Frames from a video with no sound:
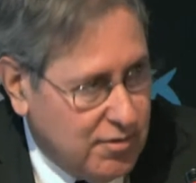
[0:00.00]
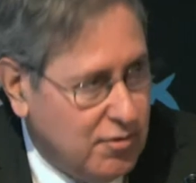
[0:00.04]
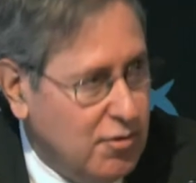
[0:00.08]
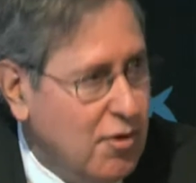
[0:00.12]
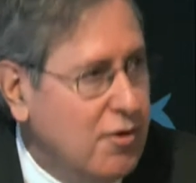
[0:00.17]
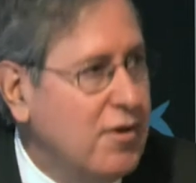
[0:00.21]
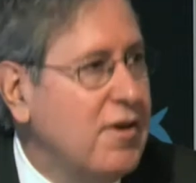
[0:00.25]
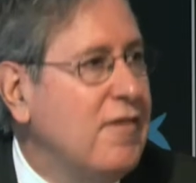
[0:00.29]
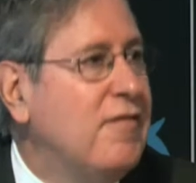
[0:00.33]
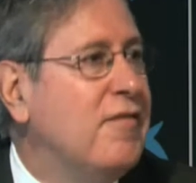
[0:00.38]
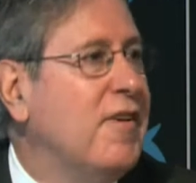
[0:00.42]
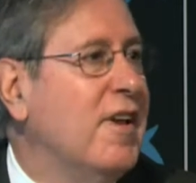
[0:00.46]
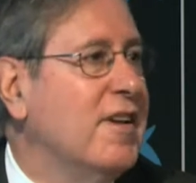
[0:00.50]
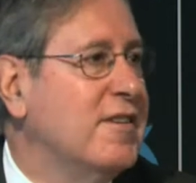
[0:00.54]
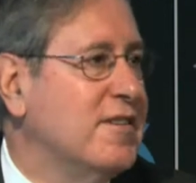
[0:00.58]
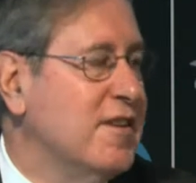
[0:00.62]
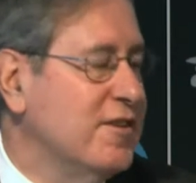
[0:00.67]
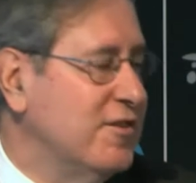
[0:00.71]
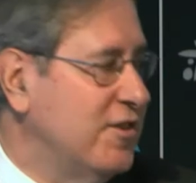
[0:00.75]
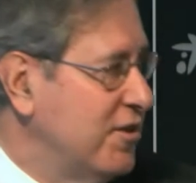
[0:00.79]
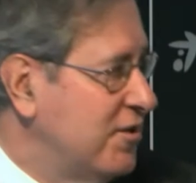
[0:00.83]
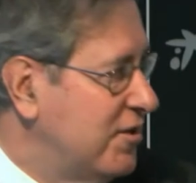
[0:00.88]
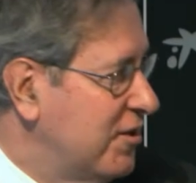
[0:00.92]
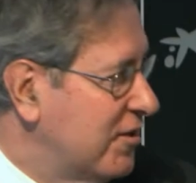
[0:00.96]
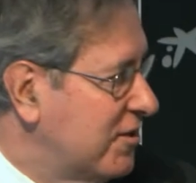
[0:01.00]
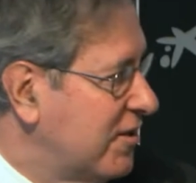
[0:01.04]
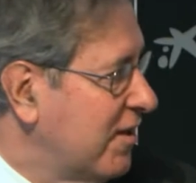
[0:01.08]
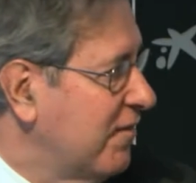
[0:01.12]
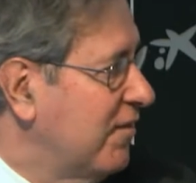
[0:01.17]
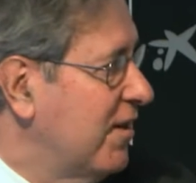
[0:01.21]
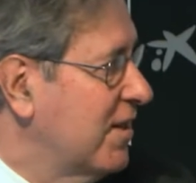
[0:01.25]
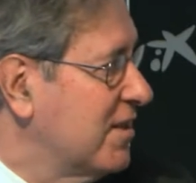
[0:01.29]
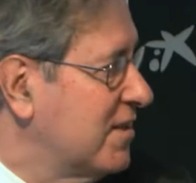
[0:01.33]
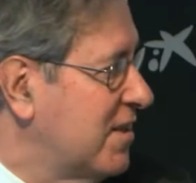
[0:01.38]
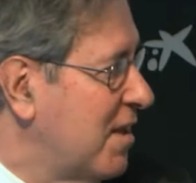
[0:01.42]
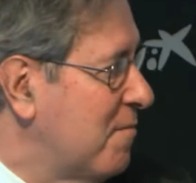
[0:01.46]
not reflect the teachers,
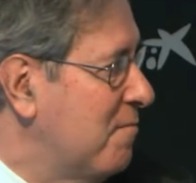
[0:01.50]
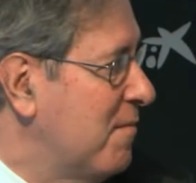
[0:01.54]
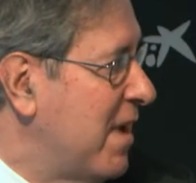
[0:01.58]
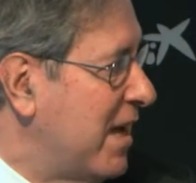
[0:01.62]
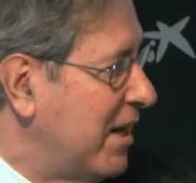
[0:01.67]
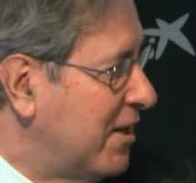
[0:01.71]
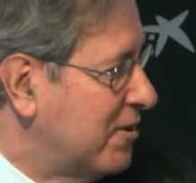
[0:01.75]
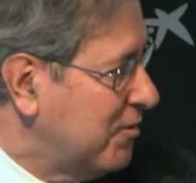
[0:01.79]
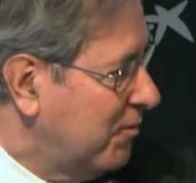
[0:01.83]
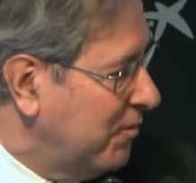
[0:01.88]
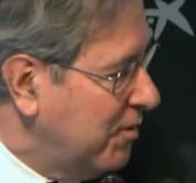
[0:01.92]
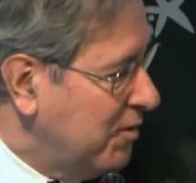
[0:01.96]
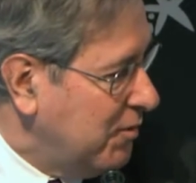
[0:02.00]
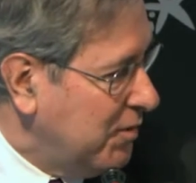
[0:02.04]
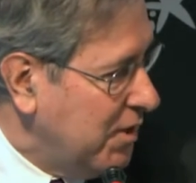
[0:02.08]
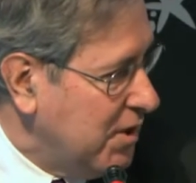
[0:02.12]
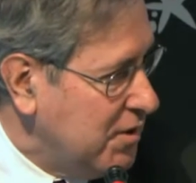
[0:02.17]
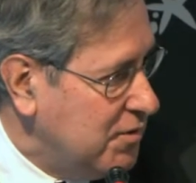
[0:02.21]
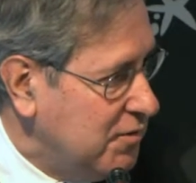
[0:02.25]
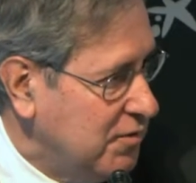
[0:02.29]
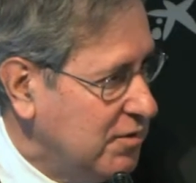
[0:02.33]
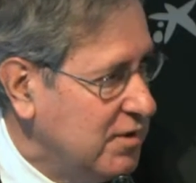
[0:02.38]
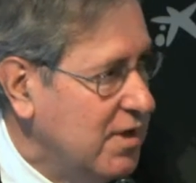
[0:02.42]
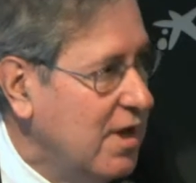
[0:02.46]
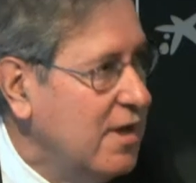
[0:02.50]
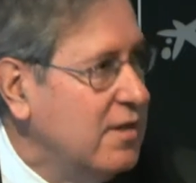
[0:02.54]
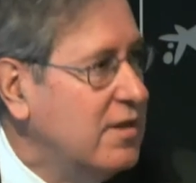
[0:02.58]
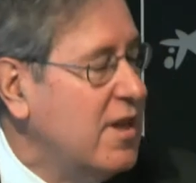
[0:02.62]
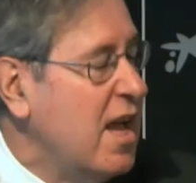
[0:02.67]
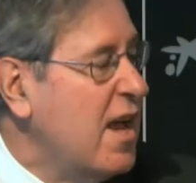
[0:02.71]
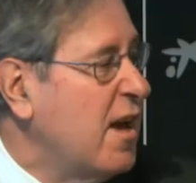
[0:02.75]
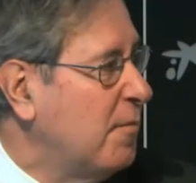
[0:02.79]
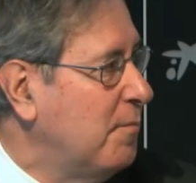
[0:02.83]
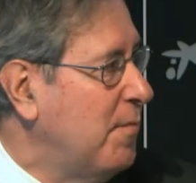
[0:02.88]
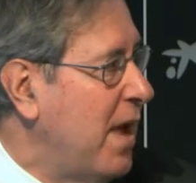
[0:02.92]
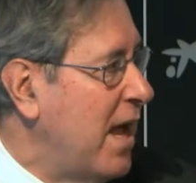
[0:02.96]
reflects the managers of education,
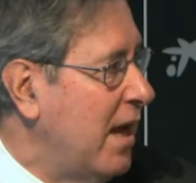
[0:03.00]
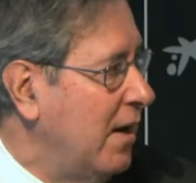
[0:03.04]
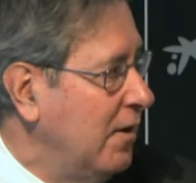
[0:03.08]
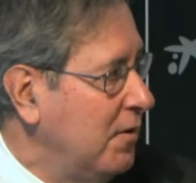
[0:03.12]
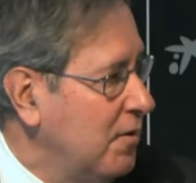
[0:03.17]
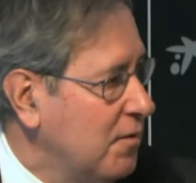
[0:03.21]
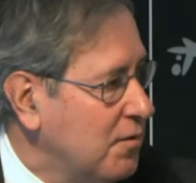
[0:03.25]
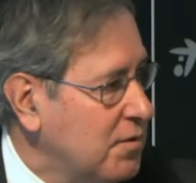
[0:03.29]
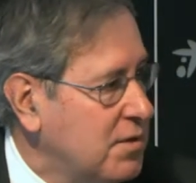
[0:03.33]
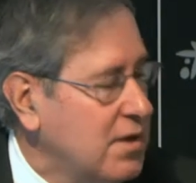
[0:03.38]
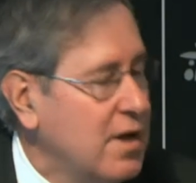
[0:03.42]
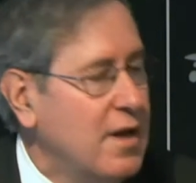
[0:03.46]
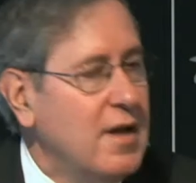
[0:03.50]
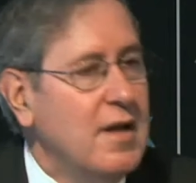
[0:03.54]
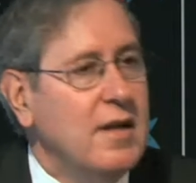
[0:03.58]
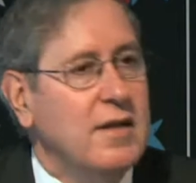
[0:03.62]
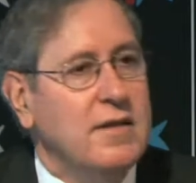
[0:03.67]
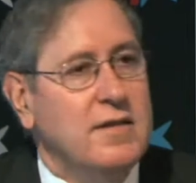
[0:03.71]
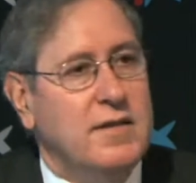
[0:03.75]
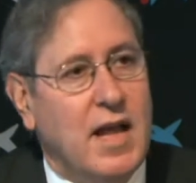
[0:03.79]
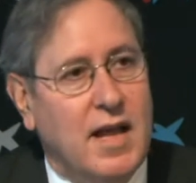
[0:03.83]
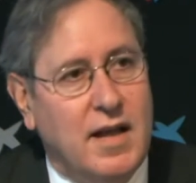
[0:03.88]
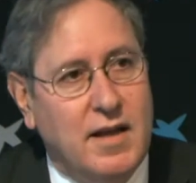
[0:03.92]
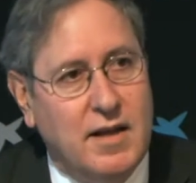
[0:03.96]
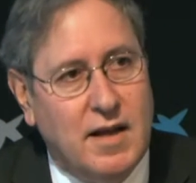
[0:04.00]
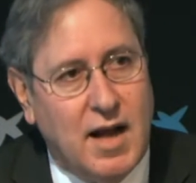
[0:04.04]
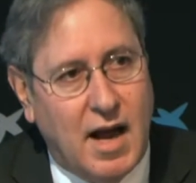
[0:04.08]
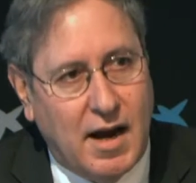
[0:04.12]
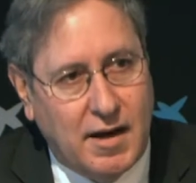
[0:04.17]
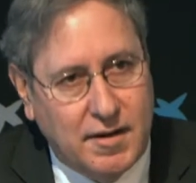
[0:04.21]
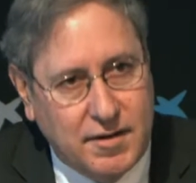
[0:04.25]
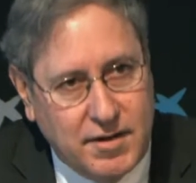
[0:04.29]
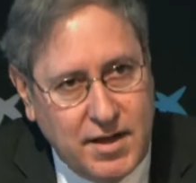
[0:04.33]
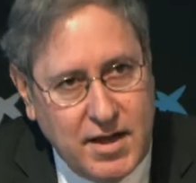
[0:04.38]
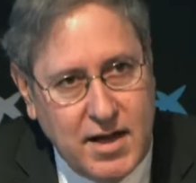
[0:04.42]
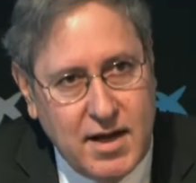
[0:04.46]
their values, their
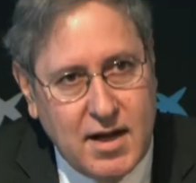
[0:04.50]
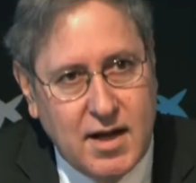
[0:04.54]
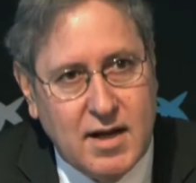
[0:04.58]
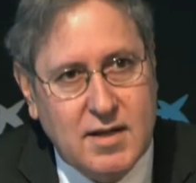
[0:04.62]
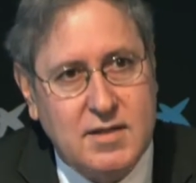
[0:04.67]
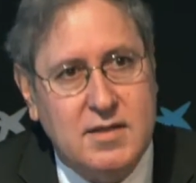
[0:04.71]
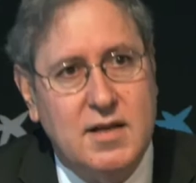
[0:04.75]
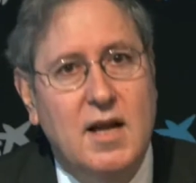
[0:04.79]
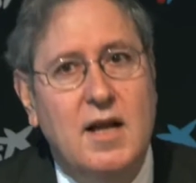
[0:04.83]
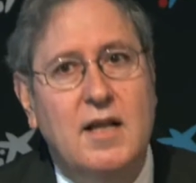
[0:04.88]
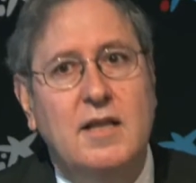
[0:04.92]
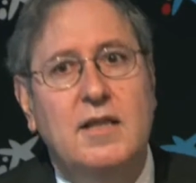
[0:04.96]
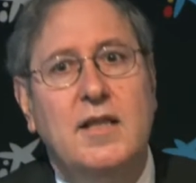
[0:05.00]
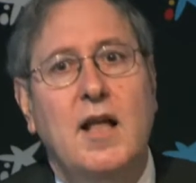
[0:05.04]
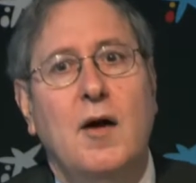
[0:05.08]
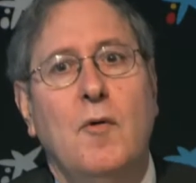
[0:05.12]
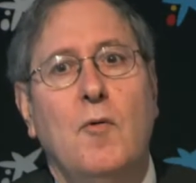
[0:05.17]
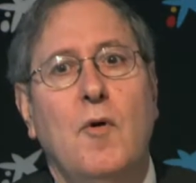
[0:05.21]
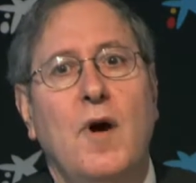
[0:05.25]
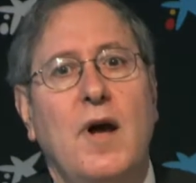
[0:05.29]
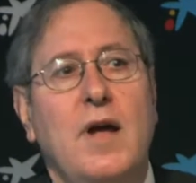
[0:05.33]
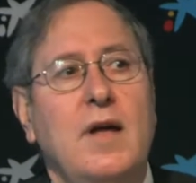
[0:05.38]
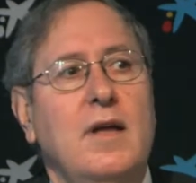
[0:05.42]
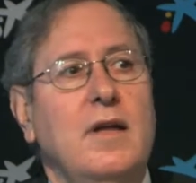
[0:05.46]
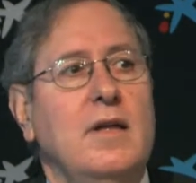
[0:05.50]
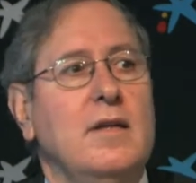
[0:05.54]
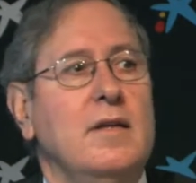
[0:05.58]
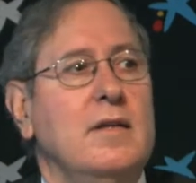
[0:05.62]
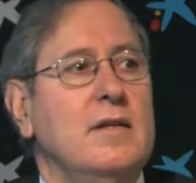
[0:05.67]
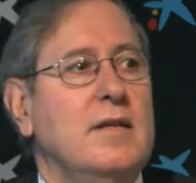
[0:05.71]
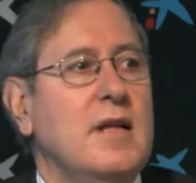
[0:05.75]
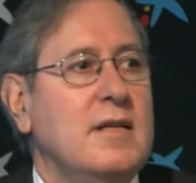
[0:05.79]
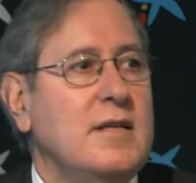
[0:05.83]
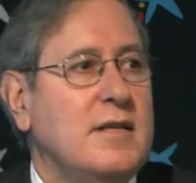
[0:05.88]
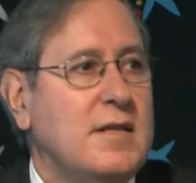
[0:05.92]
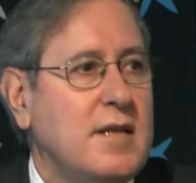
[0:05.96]
ideas, the way
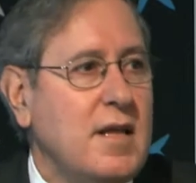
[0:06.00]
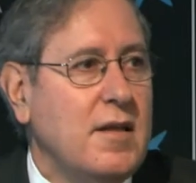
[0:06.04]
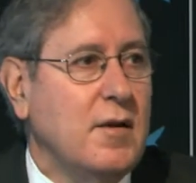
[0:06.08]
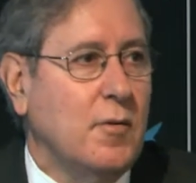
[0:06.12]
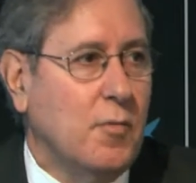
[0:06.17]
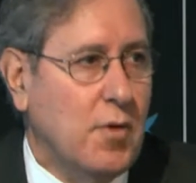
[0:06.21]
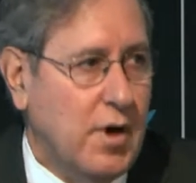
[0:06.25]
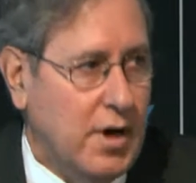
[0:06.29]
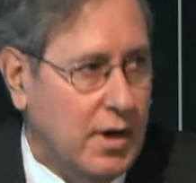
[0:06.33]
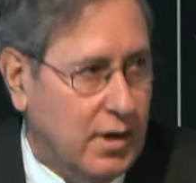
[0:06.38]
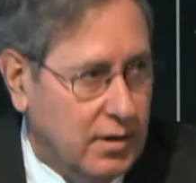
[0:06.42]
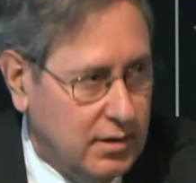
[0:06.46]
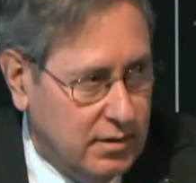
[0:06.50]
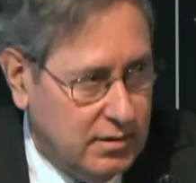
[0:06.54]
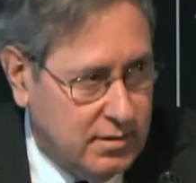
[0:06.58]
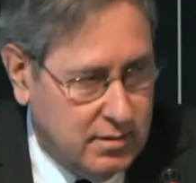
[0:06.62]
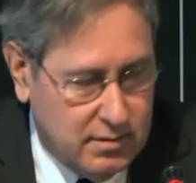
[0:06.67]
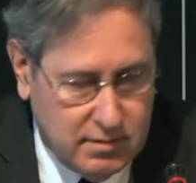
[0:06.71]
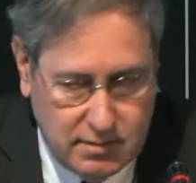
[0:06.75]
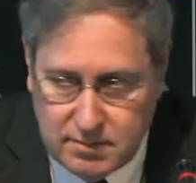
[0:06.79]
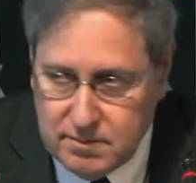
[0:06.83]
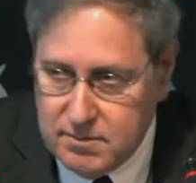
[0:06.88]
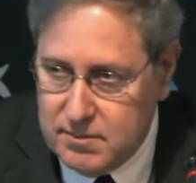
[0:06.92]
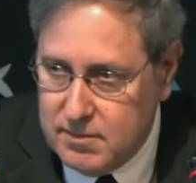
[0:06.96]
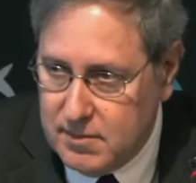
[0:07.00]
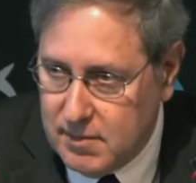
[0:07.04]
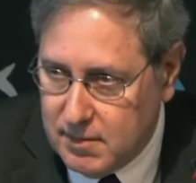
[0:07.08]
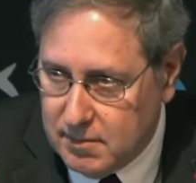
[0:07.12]
they see the world, hmm?